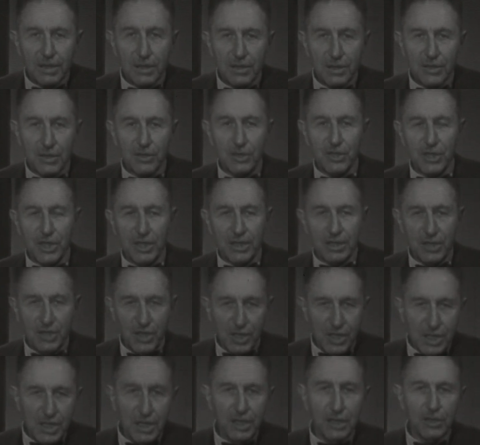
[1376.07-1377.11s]
such as
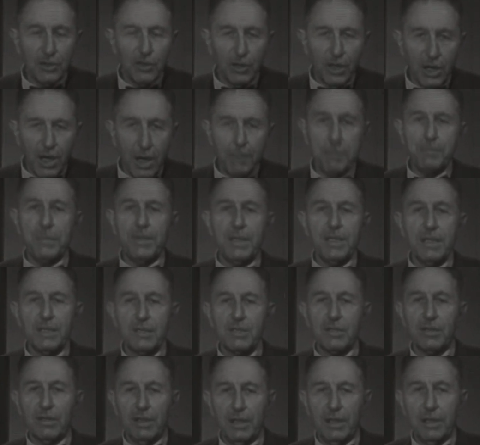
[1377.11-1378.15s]
heat or
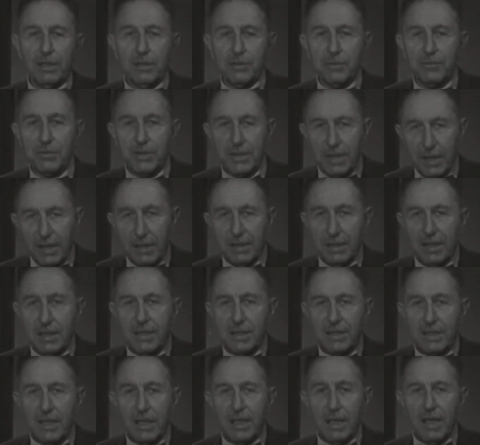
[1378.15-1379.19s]
optics or
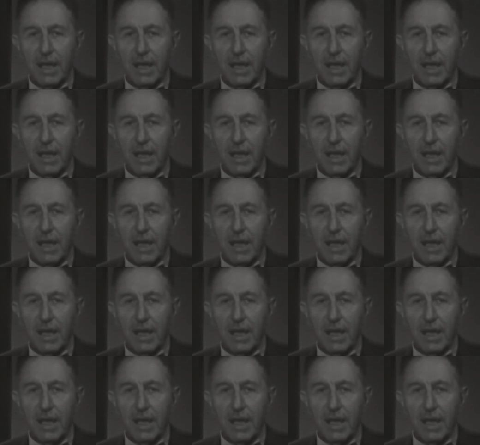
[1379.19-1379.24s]
electrostatics,